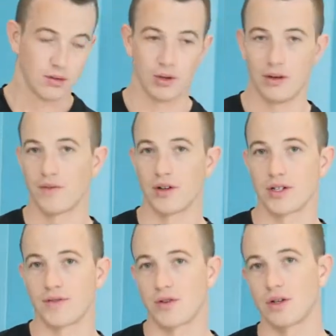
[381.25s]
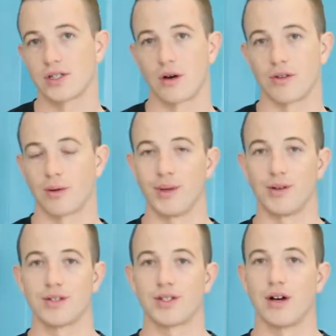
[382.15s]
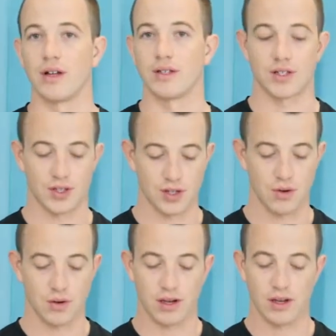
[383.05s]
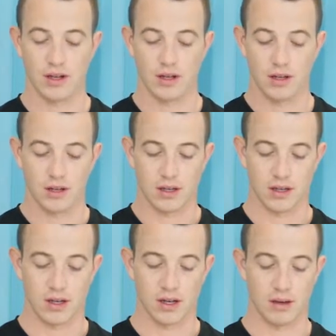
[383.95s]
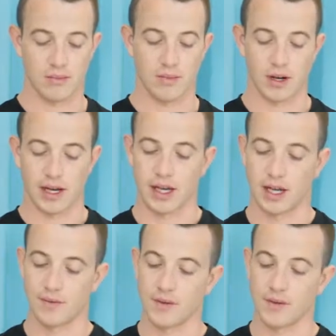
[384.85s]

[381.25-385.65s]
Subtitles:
We'd first, of course, start with our mineral salt as a soak. I kind